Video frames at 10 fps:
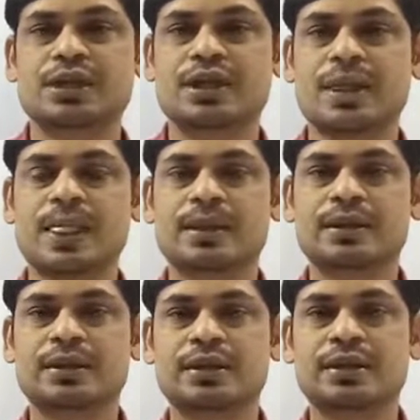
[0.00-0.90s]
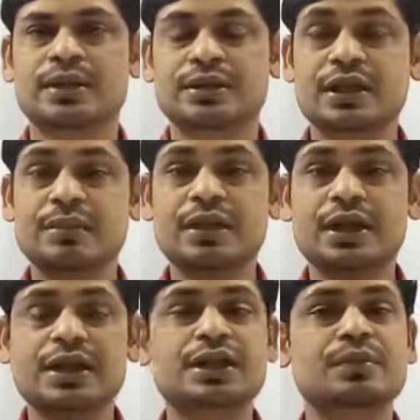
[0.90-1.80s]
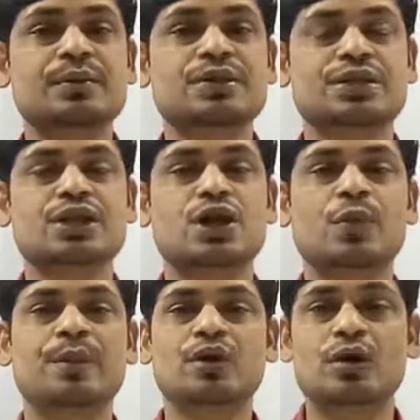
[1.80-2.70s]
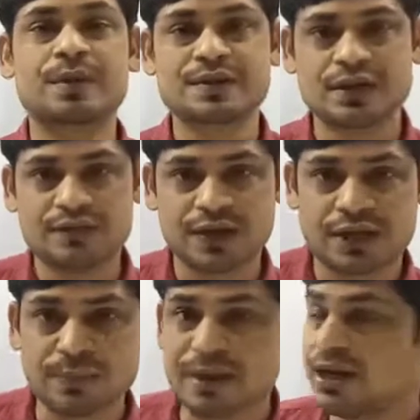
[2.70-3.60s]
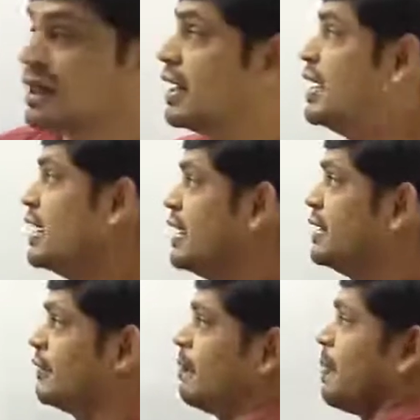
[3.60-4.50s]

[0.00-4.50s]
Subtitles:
the thermal decomposition of a copper sulfate pentahydrate.